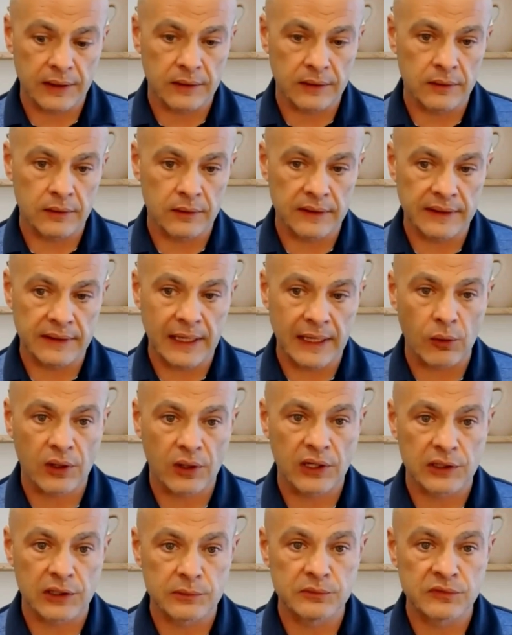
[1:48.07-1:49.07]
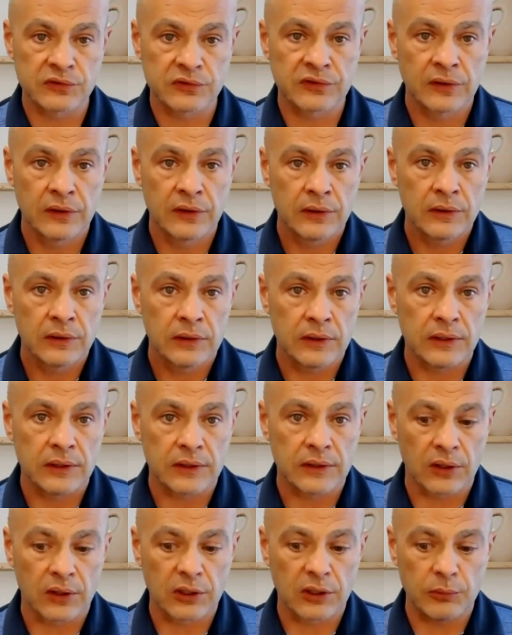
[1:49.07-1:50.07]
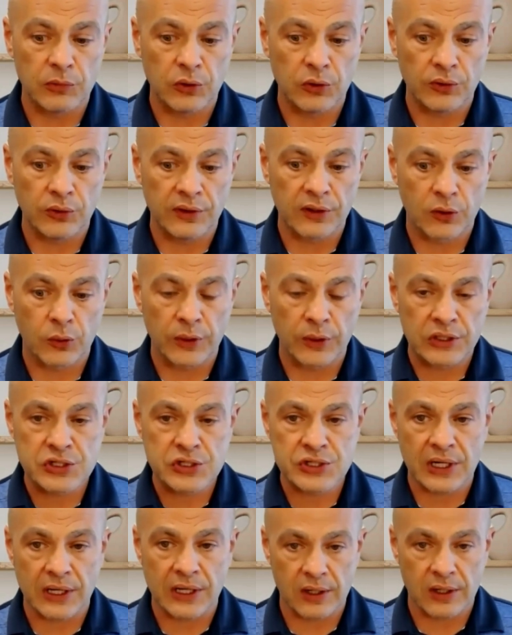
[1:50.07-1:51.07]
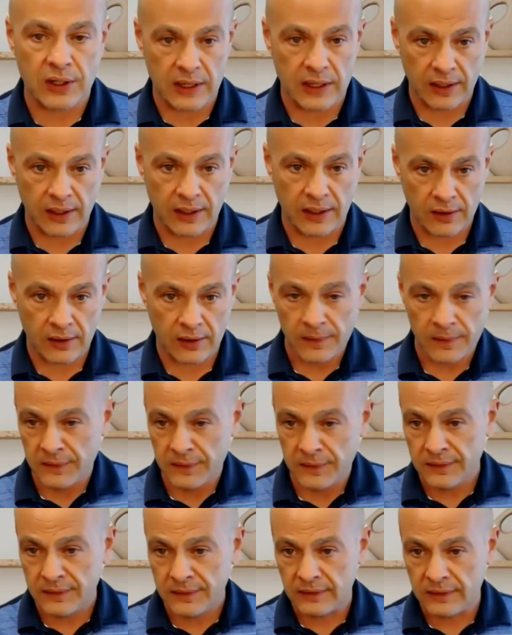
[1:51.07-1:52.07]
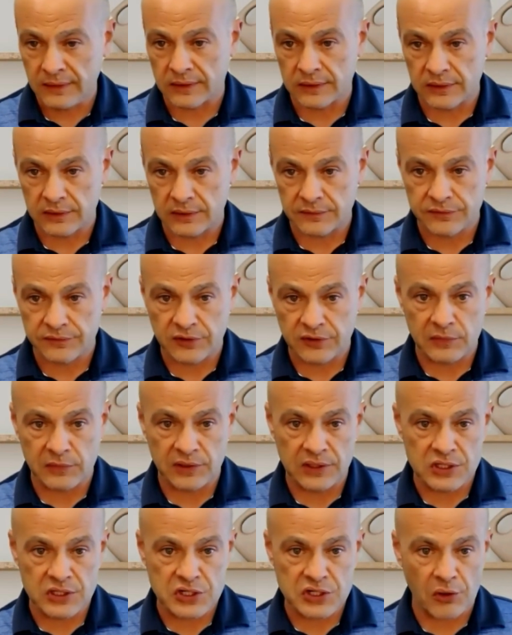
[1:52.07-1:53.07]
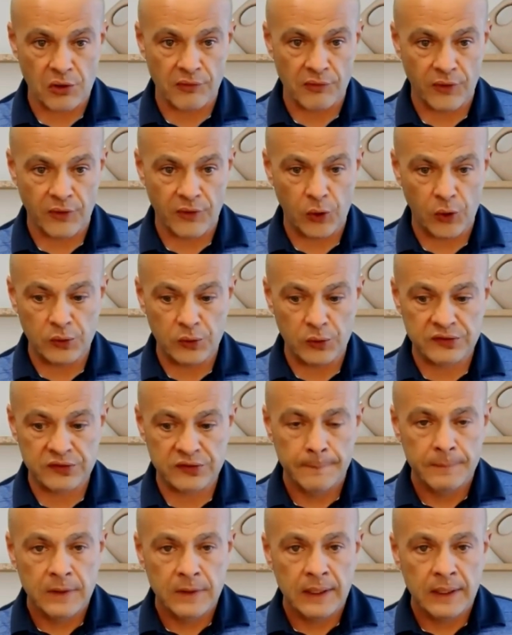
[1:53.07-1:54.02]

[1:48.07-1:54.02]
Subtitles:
And the outcomes in our community. A quick share there of some initial votes.